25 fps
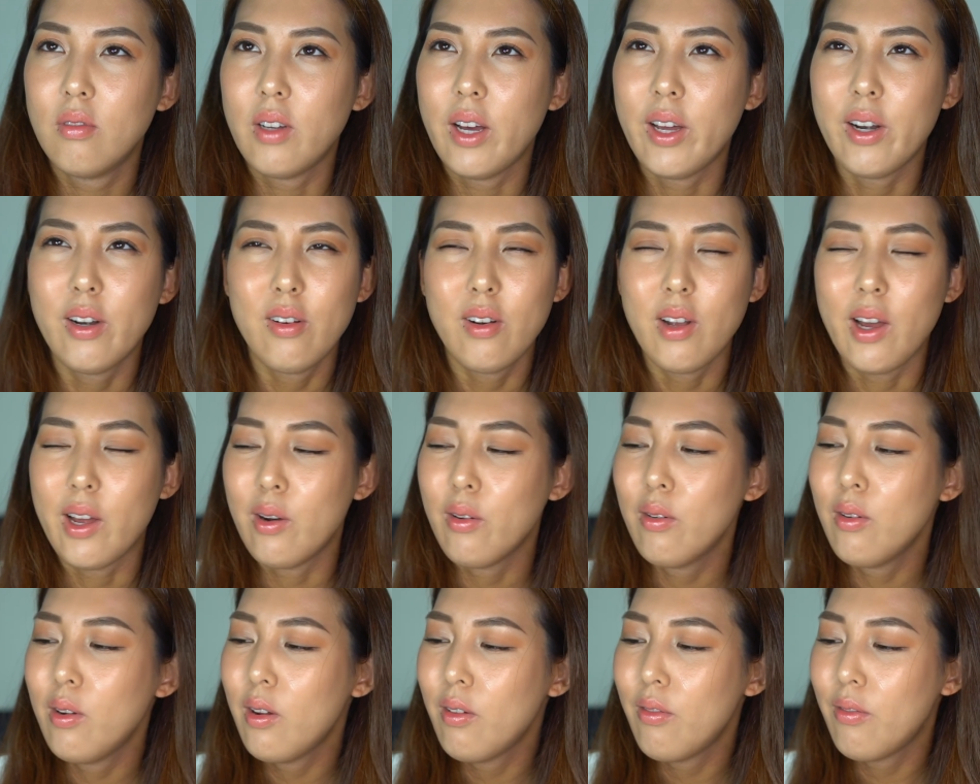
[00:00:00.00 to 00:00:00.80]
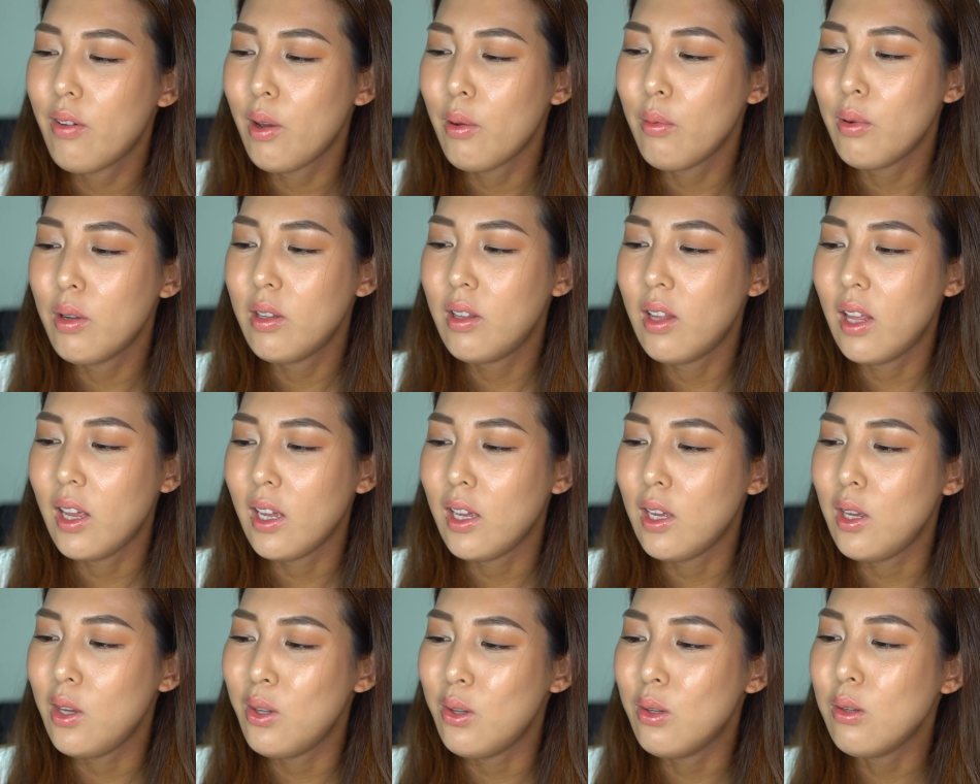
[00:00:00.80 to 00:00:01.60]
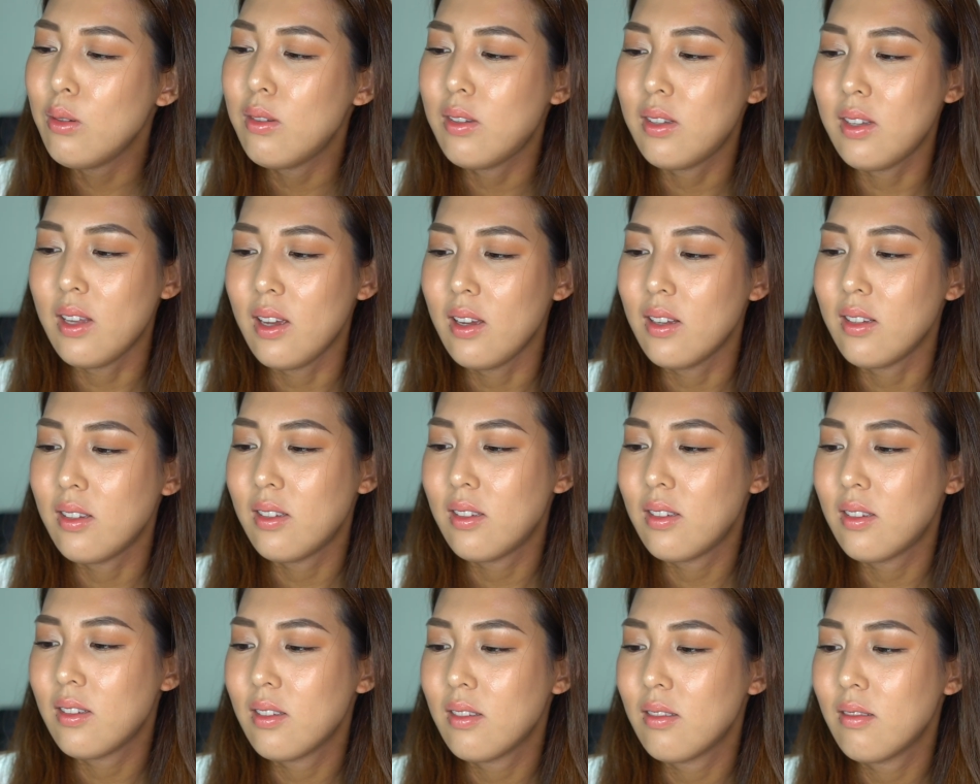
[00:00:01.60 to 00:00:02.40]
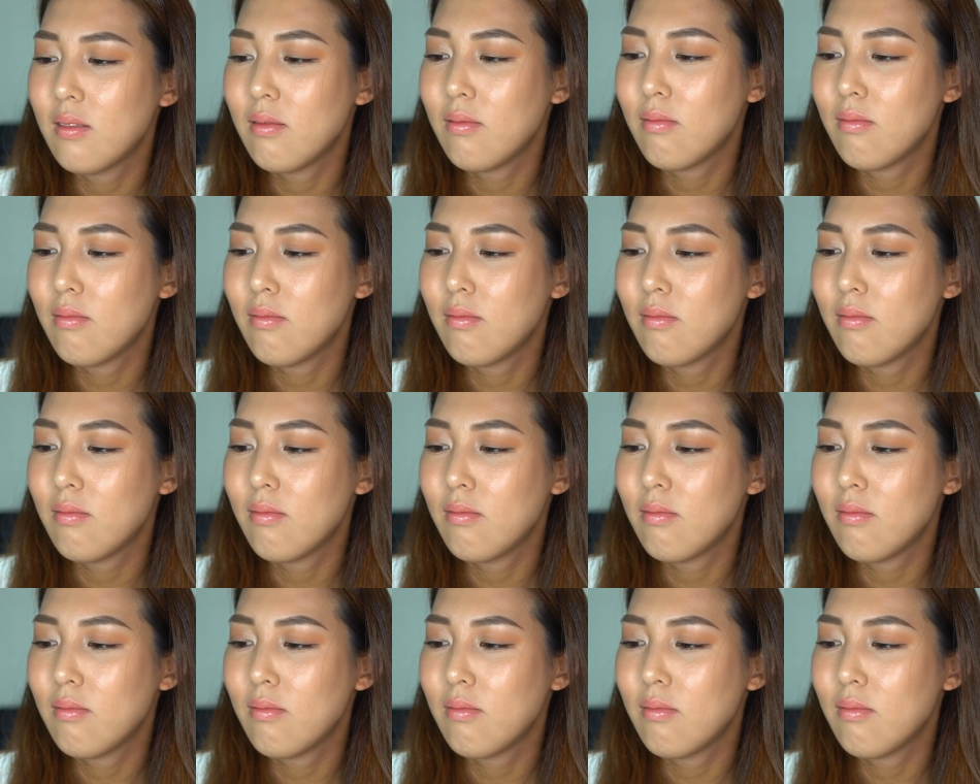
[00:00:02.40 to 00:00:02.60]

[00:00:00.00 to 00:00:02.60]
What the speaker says: I don't know. I don't know if I would like use this.